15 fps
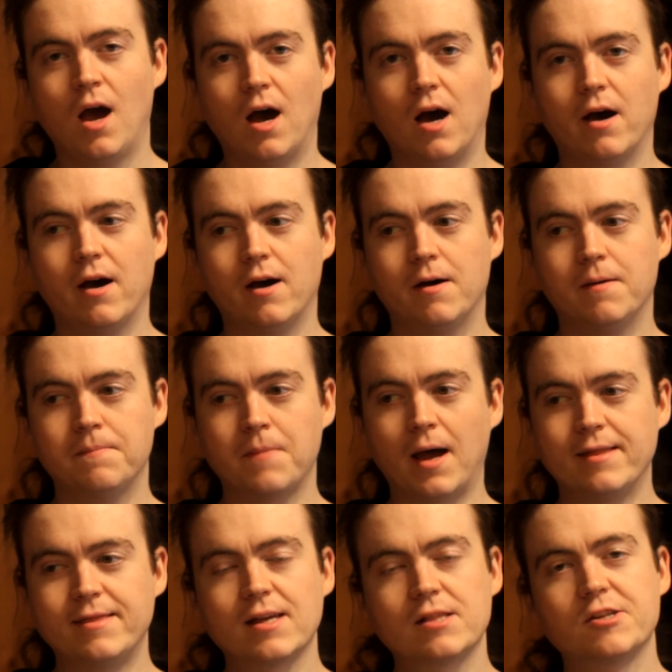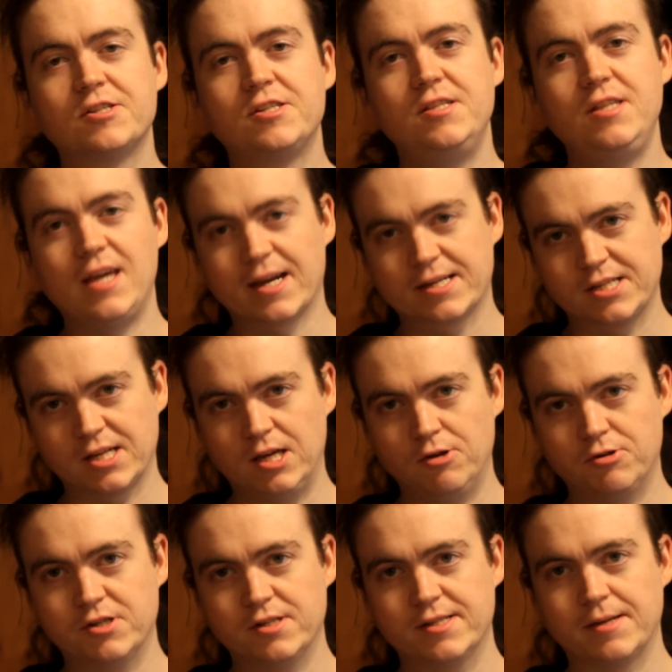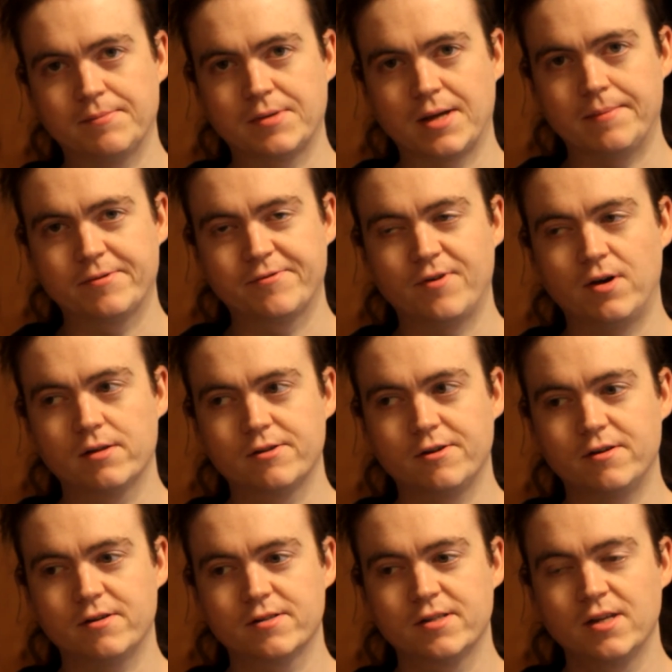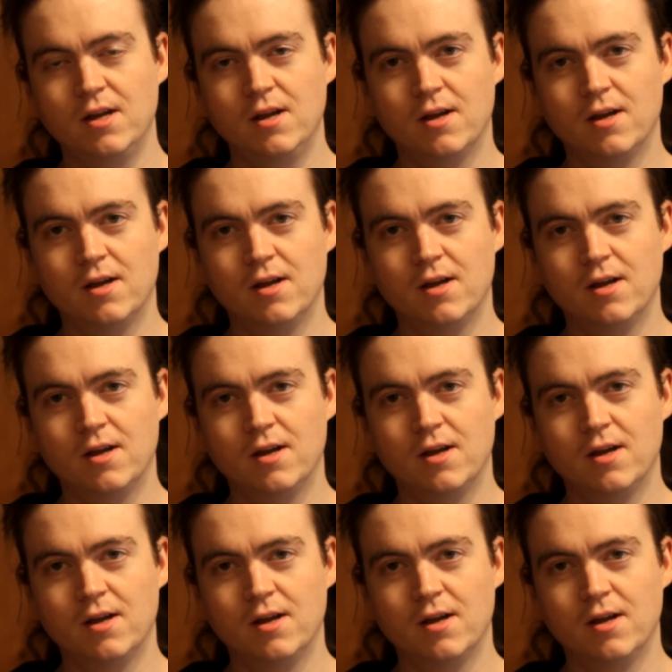um, I think this, the execution sometimes falters.